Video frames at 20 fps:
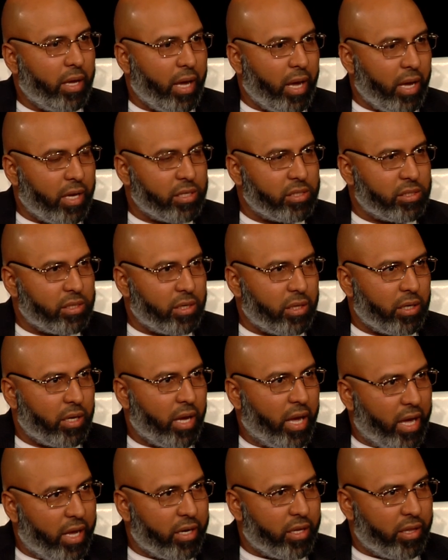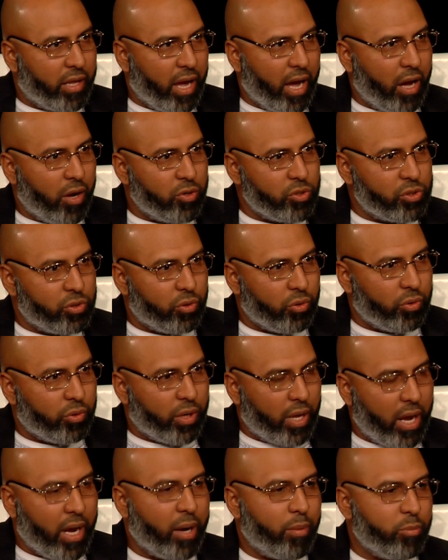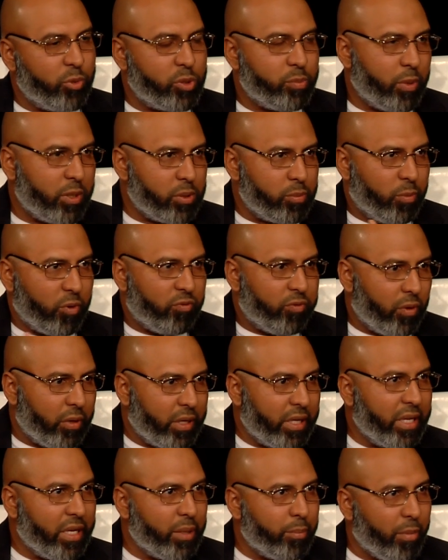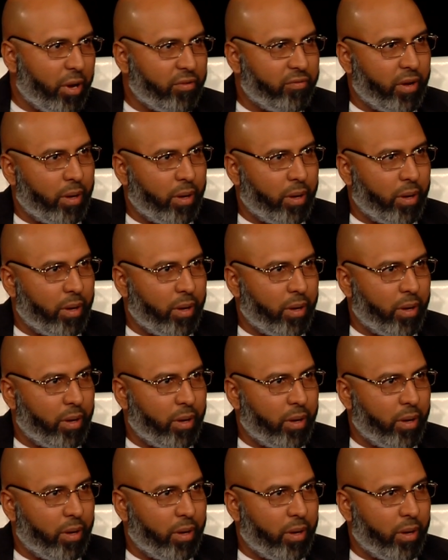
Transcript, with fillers: as the head of the household, I'm responsible for leading my